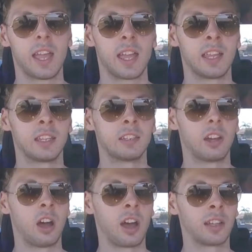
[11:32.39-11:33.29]
and
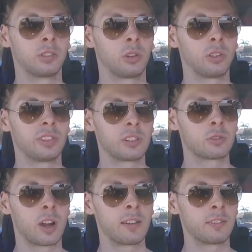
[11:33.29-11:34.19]
I
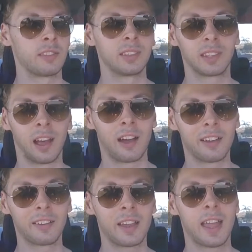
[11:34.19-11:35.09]
test drove this
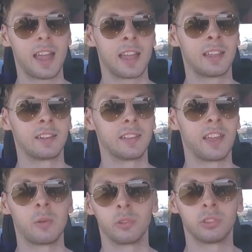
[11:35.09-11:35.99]
car, and
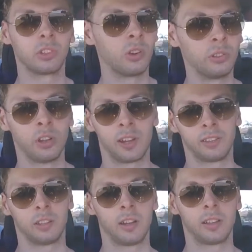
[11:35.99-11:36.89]
they were so
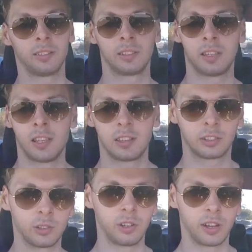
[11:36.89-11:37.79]
nice, guys.
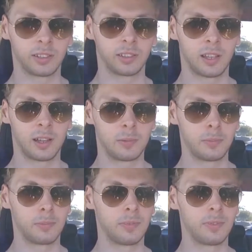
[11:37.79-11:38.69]
So nice.
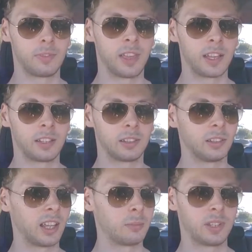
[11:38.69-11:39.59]
They
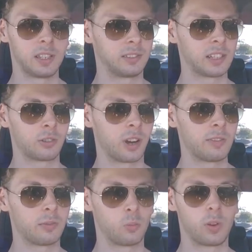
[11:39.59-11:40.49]
let me test
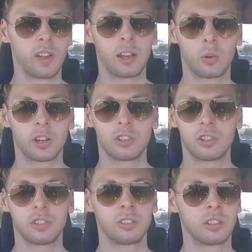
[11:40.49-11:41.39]
drive it without
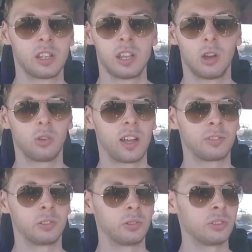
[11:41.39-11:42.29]
question. All I
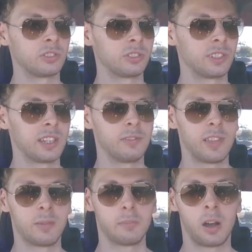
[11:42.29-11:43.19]
have to do is just give
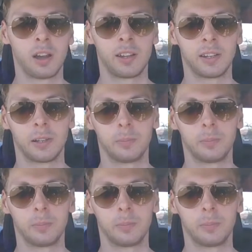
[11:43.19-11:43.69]
them my